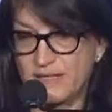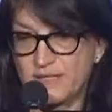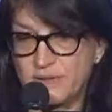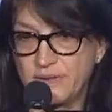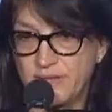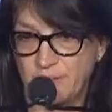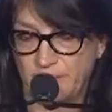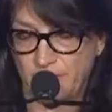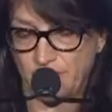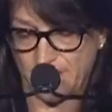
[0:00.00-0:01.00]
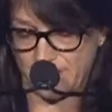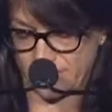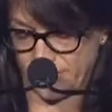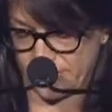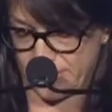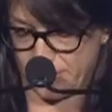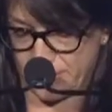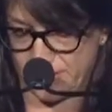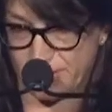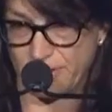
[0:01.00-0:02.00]
pseudonym, though, as far as I'm
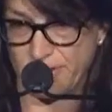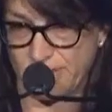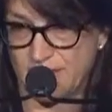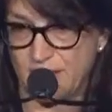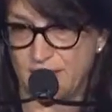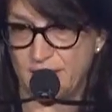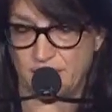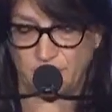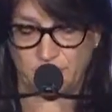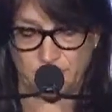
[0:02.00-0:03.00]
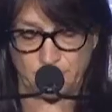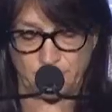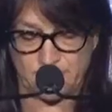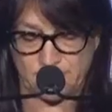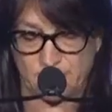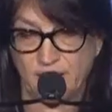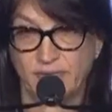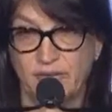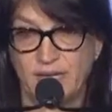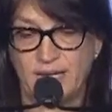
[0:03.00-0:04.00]
concerned. It's not a nom de plume, it's a
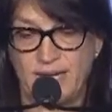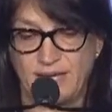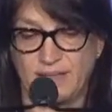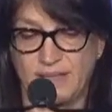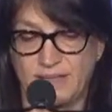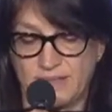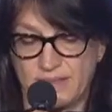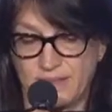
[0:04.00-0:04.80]
cover and an alias.